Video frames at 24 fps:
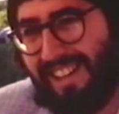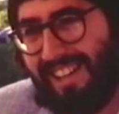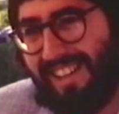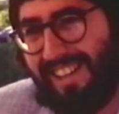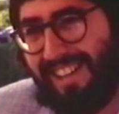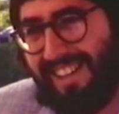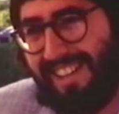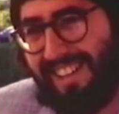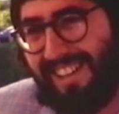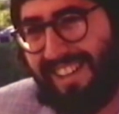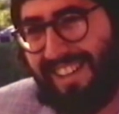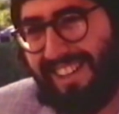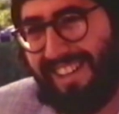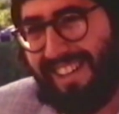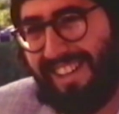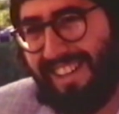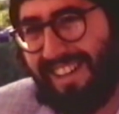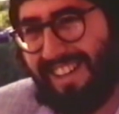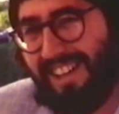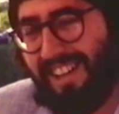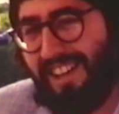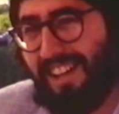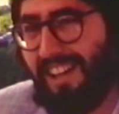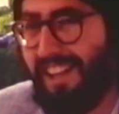uh, kind
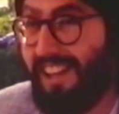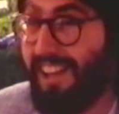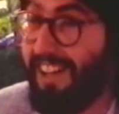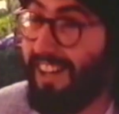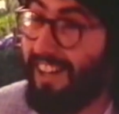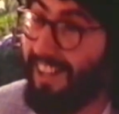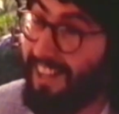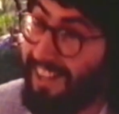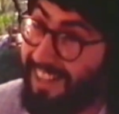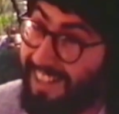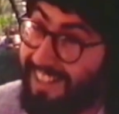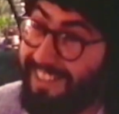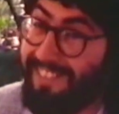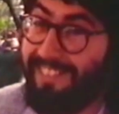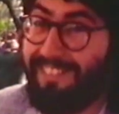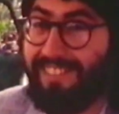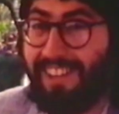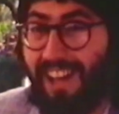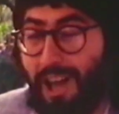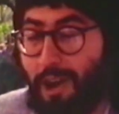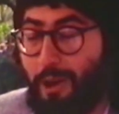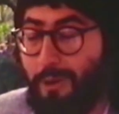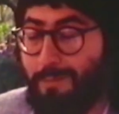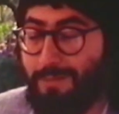of story.
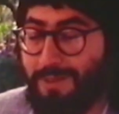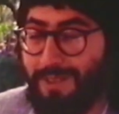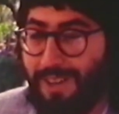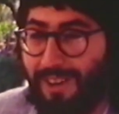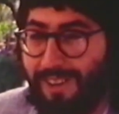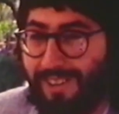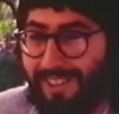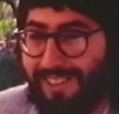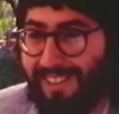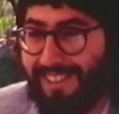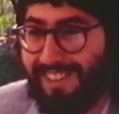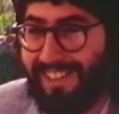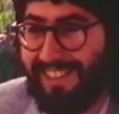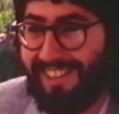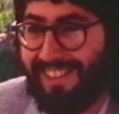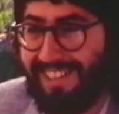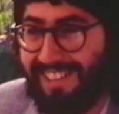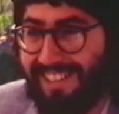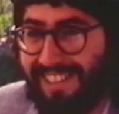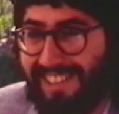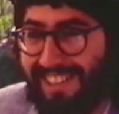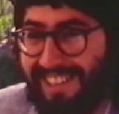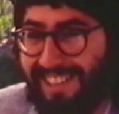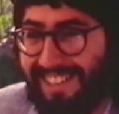I John, hope so. John
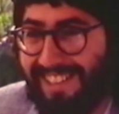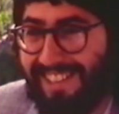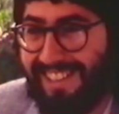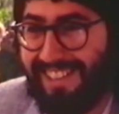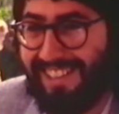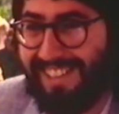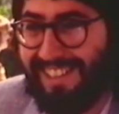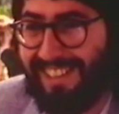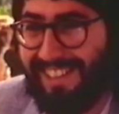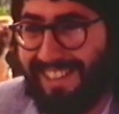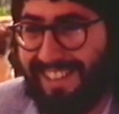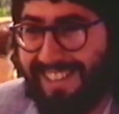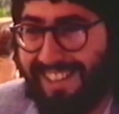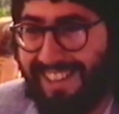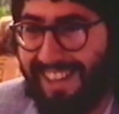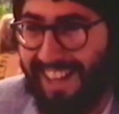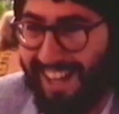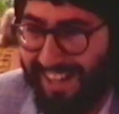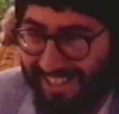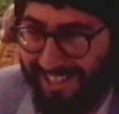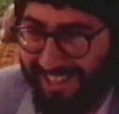Landis, thanks very much. Thank